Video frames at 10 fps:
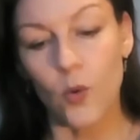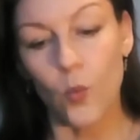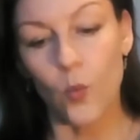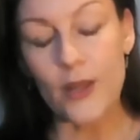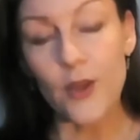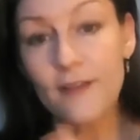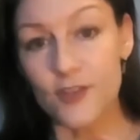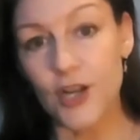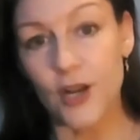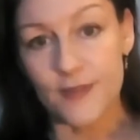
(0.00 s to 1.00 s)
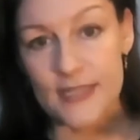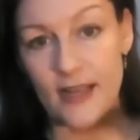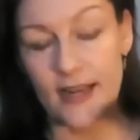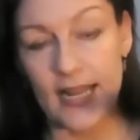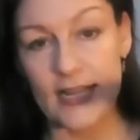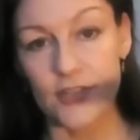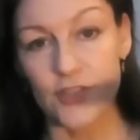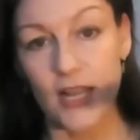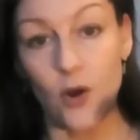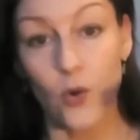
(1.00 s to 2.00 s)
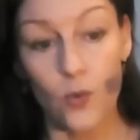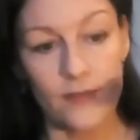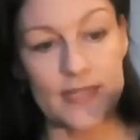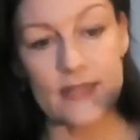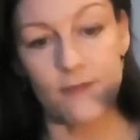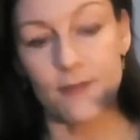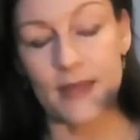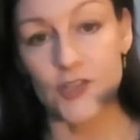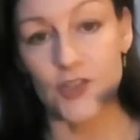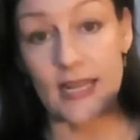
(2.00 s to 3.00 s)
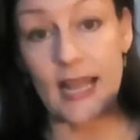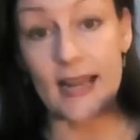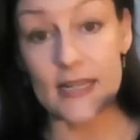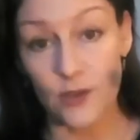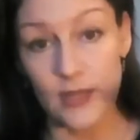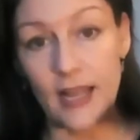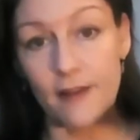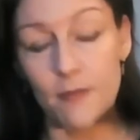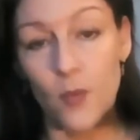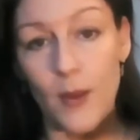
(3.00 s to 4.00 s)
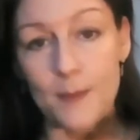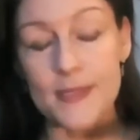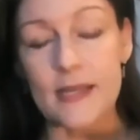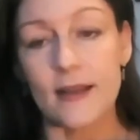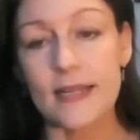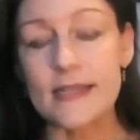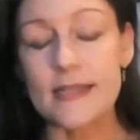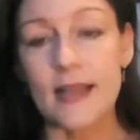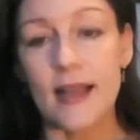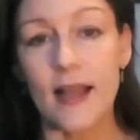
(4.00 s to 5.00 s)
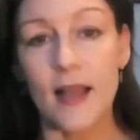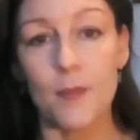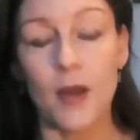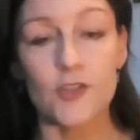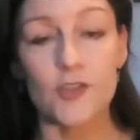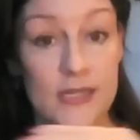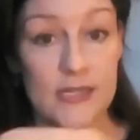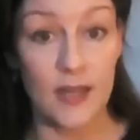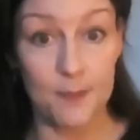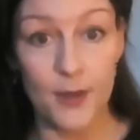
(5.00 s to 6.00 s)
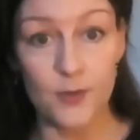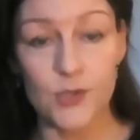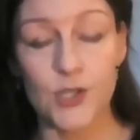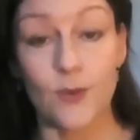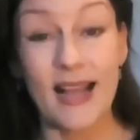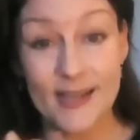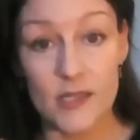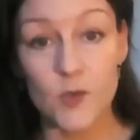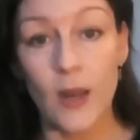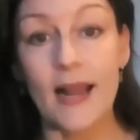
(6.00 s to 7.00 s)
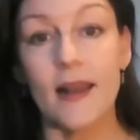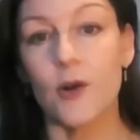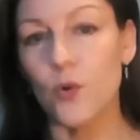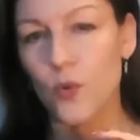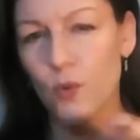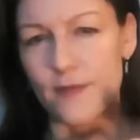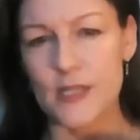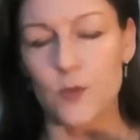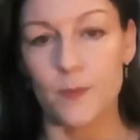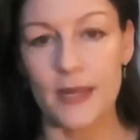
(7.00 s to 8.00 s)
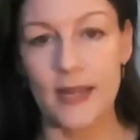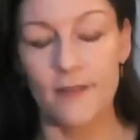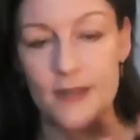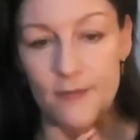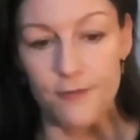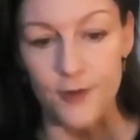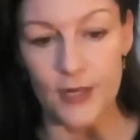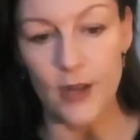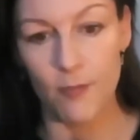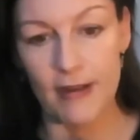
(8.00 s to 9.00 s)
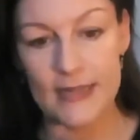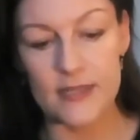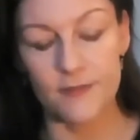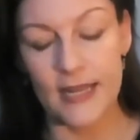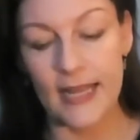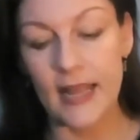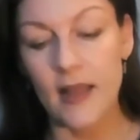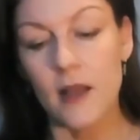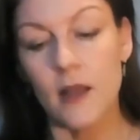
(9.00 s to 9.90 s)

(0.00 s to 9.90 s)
When you have a child of a certain age, all of this information, again, it's on the government website. I try to signpost to it as well, and all of this will be covered fully comprehensively.